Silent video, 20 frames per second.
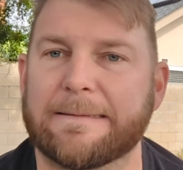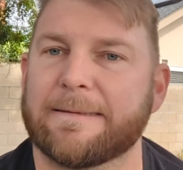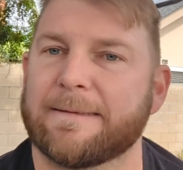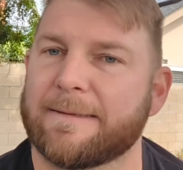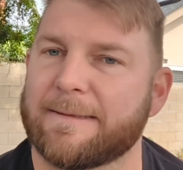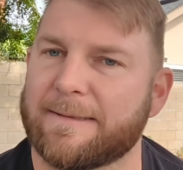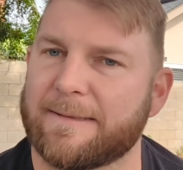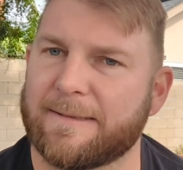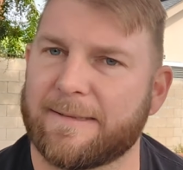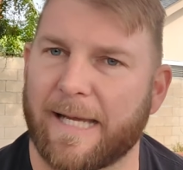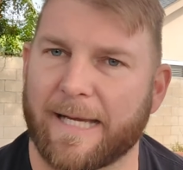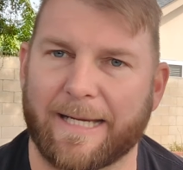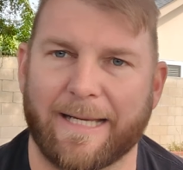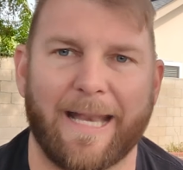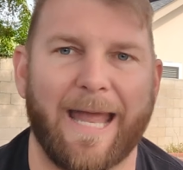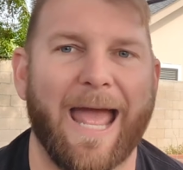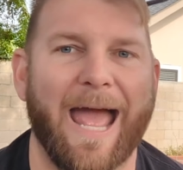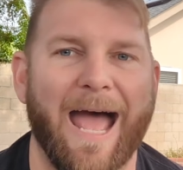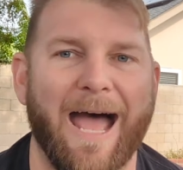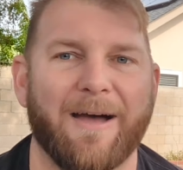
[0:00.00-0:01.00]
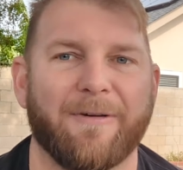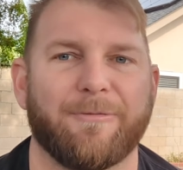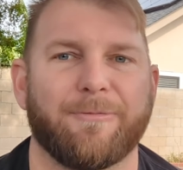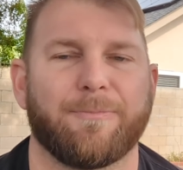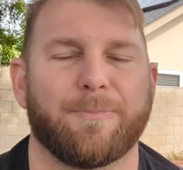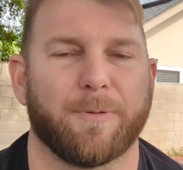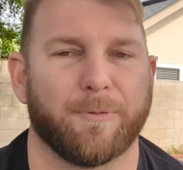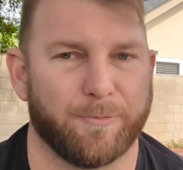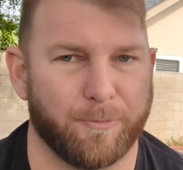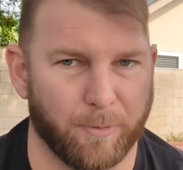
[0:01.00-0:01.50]
second half
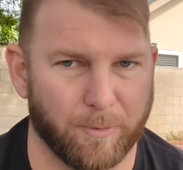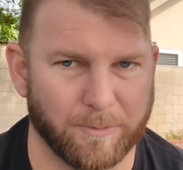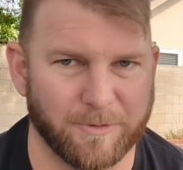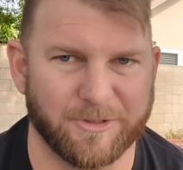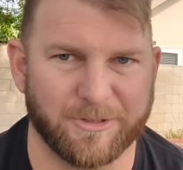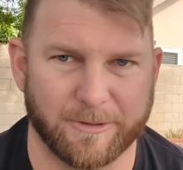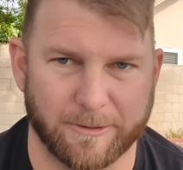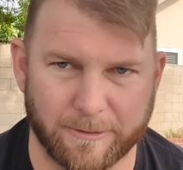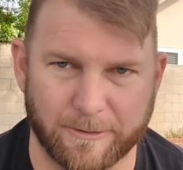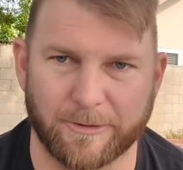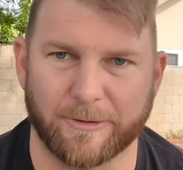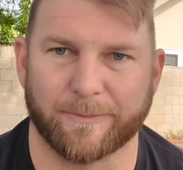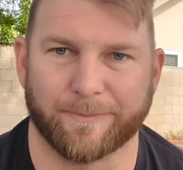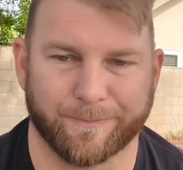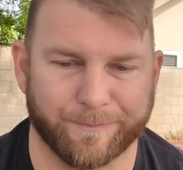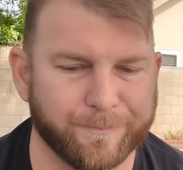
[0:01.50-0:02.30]
performances.